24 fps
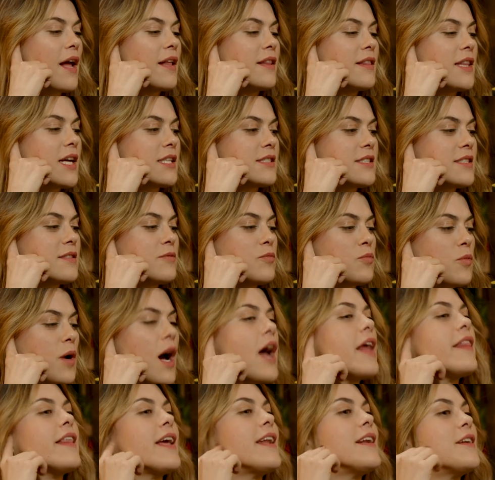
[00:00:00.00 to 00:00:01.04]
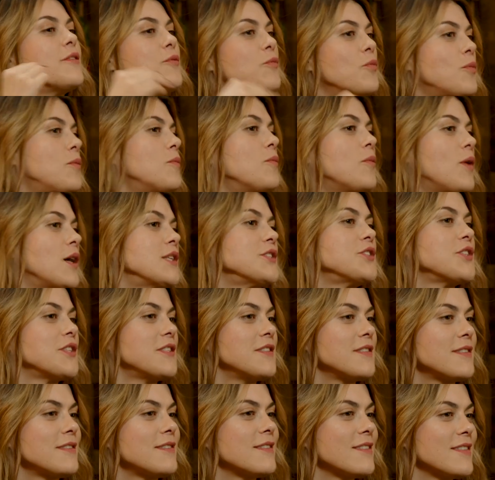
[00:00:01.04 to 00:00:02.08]
I that's why they didn't watch
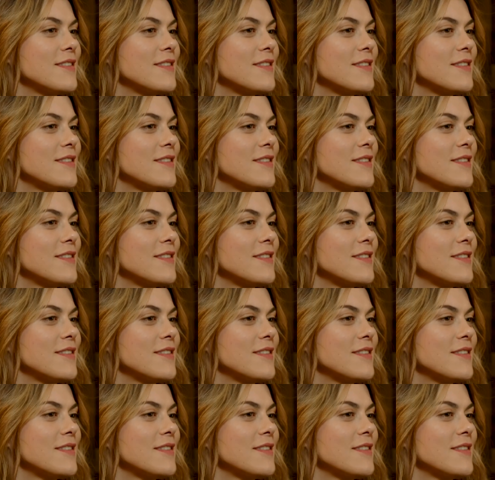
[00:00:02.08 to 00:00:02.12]
it.